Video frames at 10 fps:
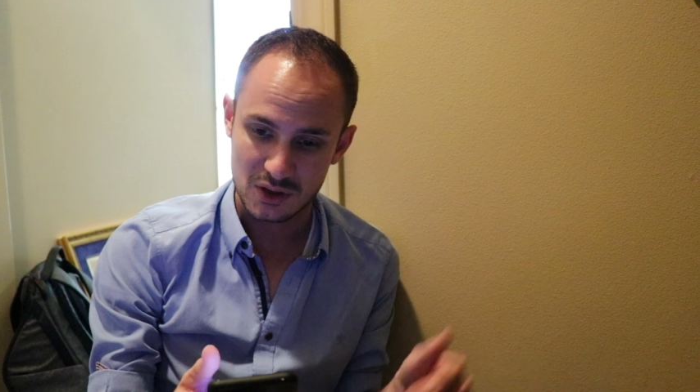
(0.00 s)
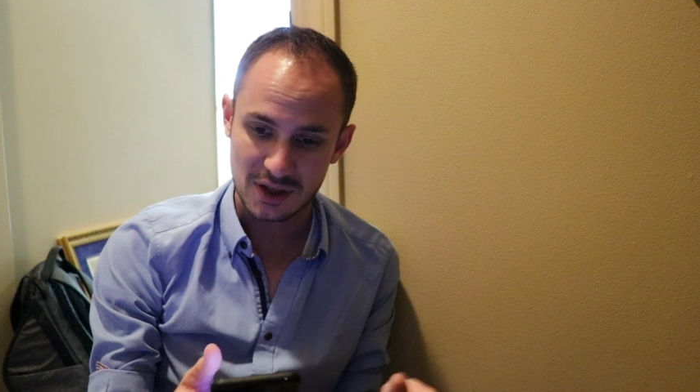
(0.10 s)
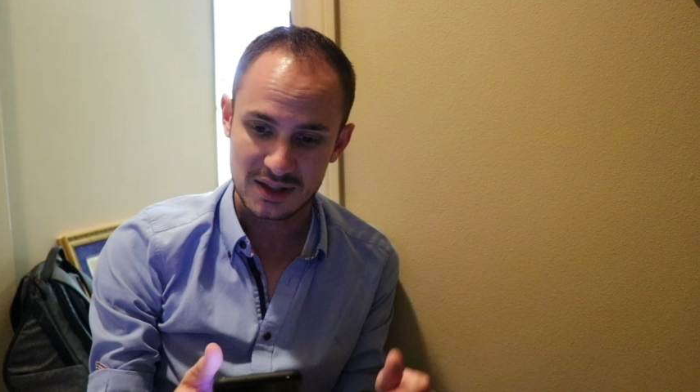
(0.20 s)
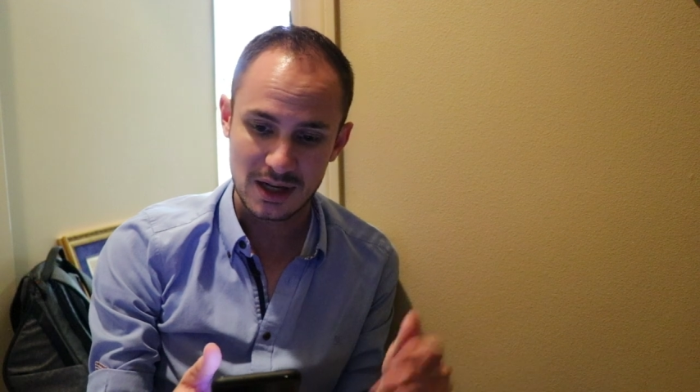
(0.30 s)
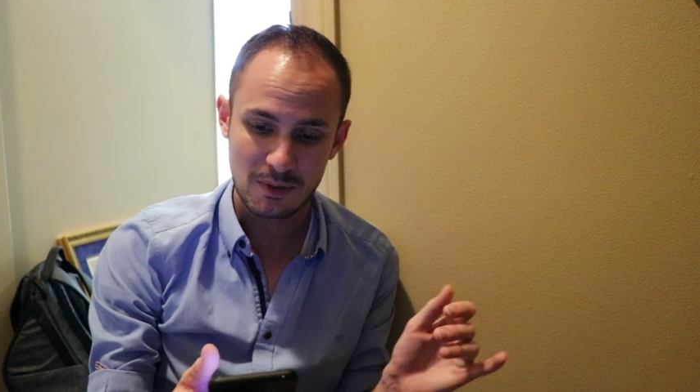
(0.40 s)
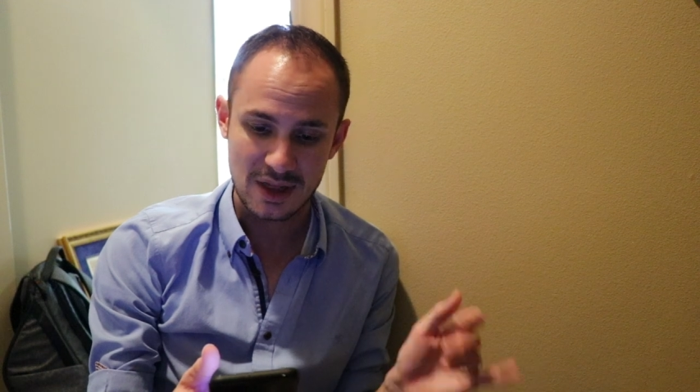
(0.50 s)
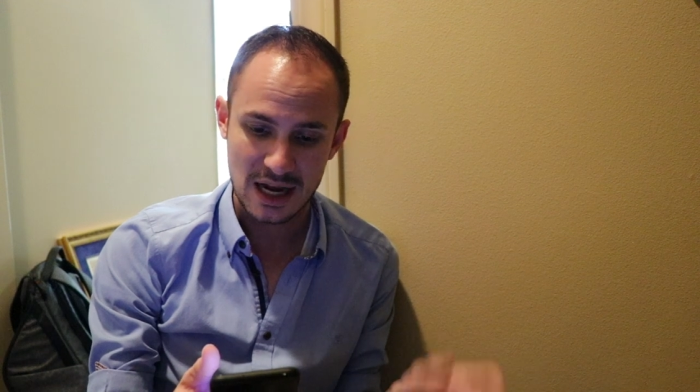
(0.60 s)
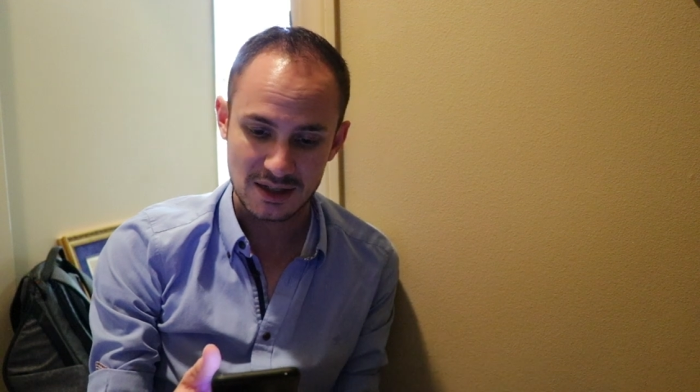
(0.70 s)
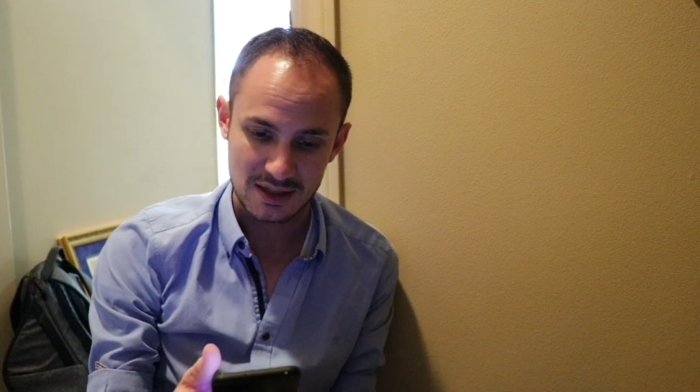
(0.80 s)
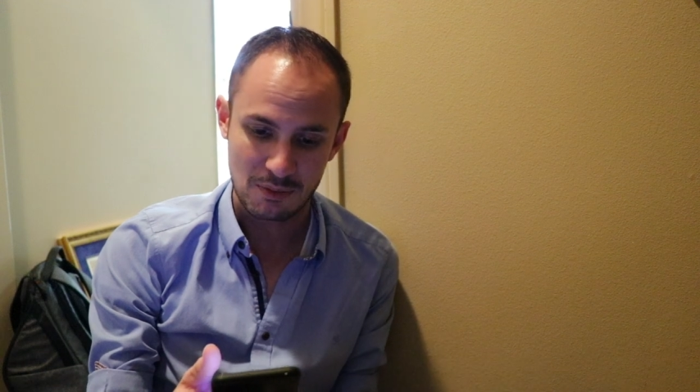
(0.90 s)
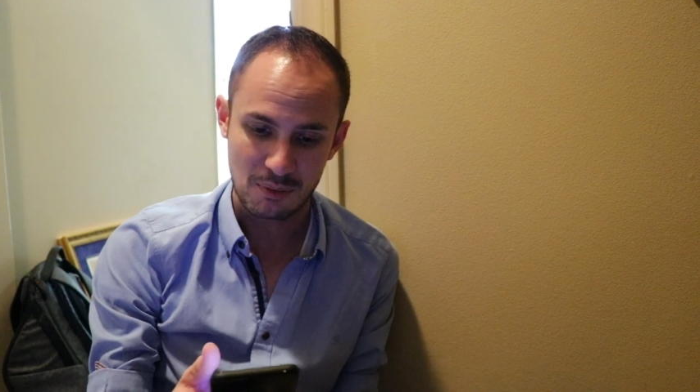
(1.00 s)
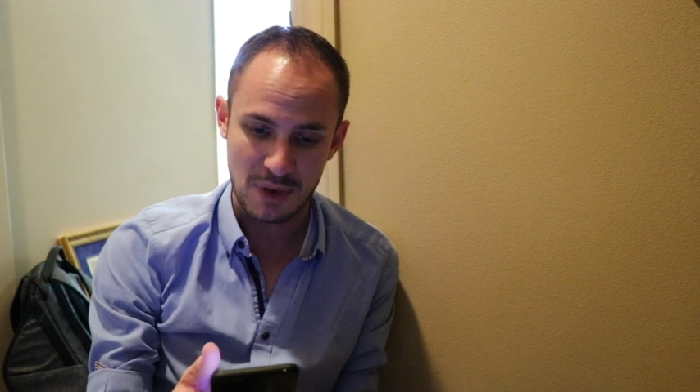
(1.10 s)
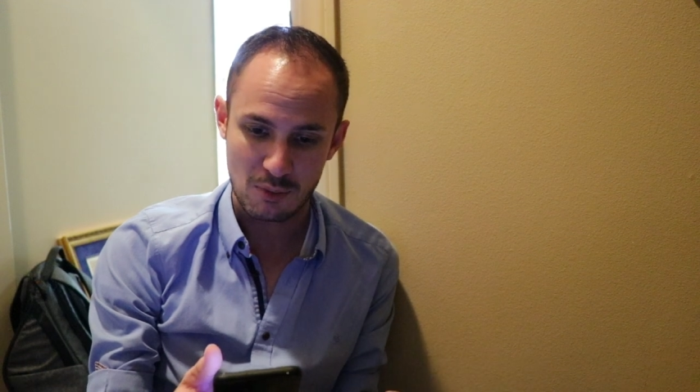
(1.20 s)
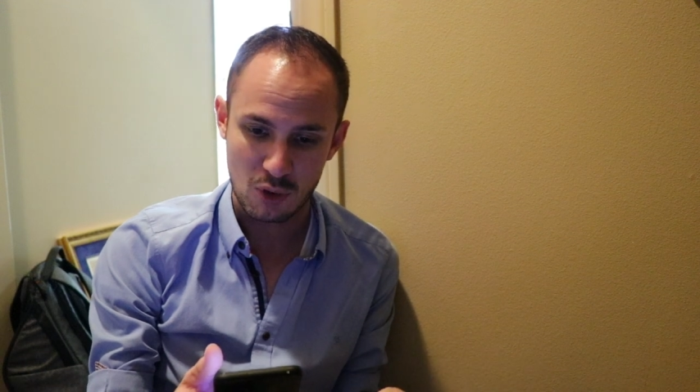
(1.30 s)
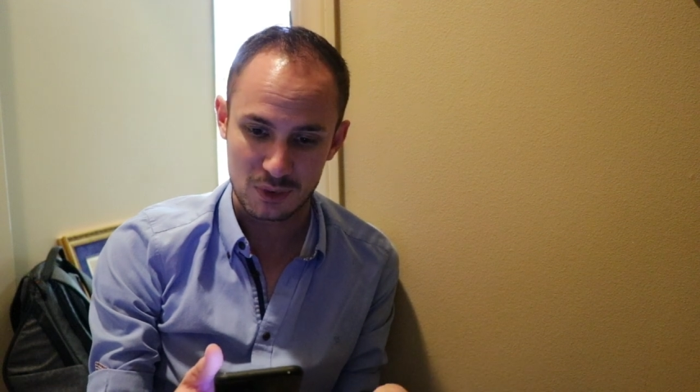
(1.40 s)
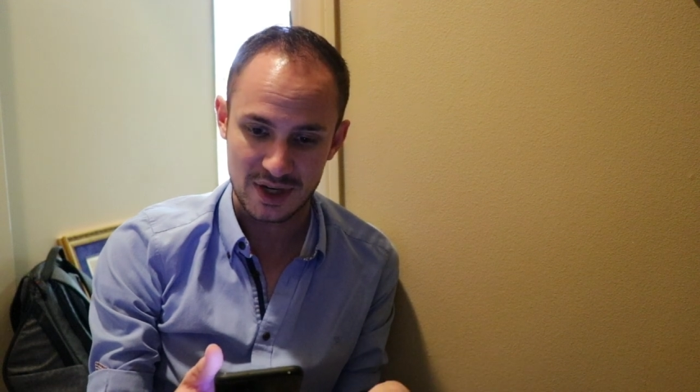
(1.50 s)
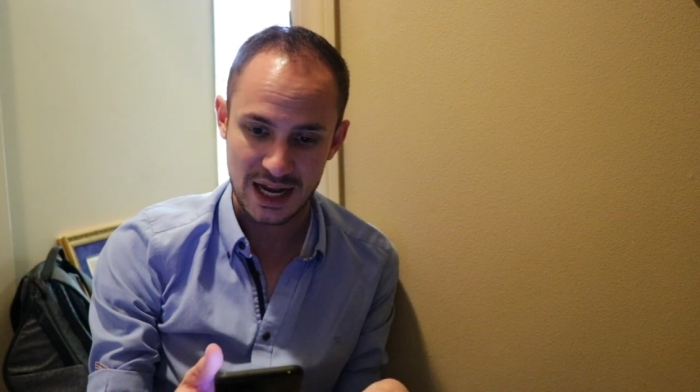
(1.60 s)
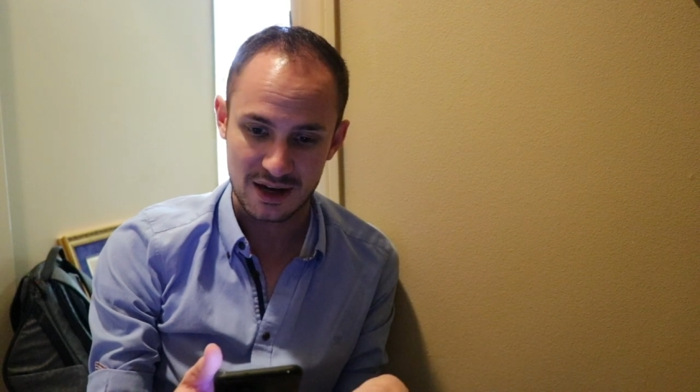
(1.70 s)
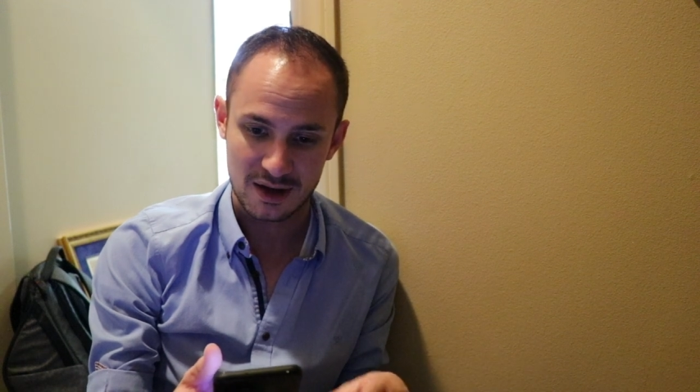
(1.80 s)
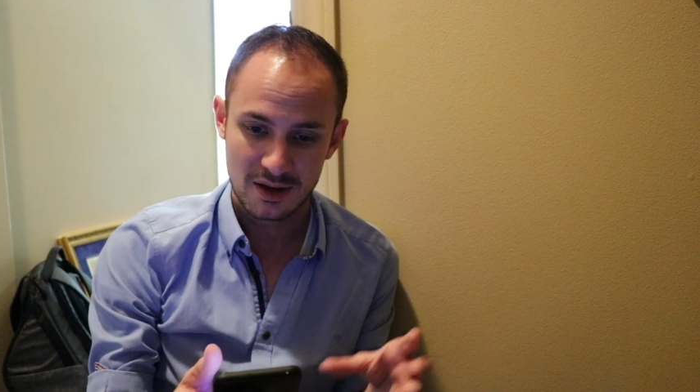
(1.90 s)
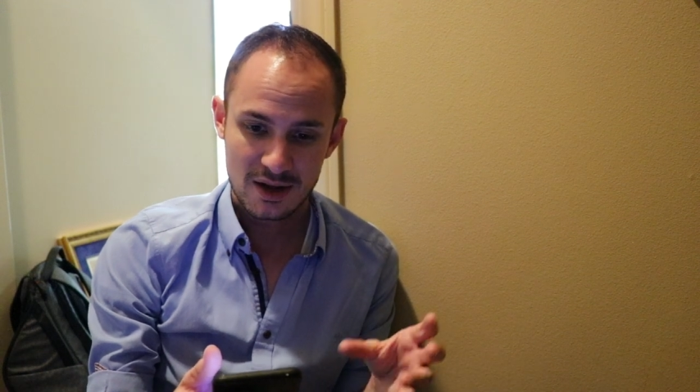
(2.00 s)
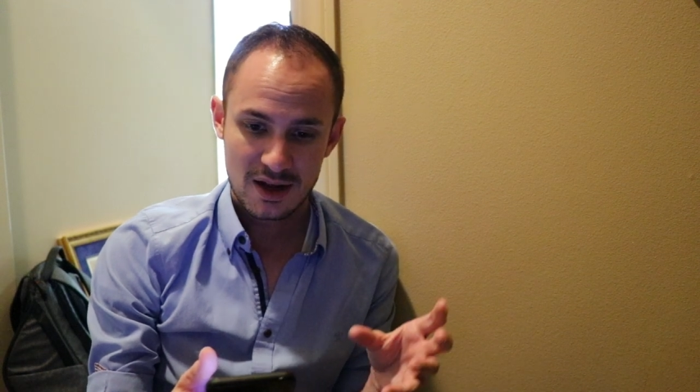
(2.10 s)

So I disabled that, disabled my mobile data.